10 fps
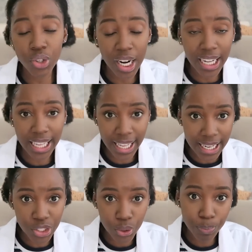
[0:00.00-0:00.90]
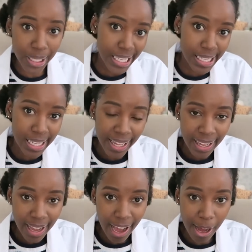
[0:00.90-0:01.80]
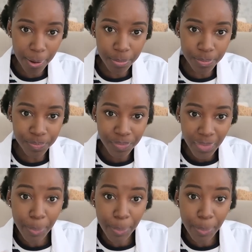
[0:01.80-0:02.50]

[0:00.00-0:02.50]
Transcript: trying to get it to be um,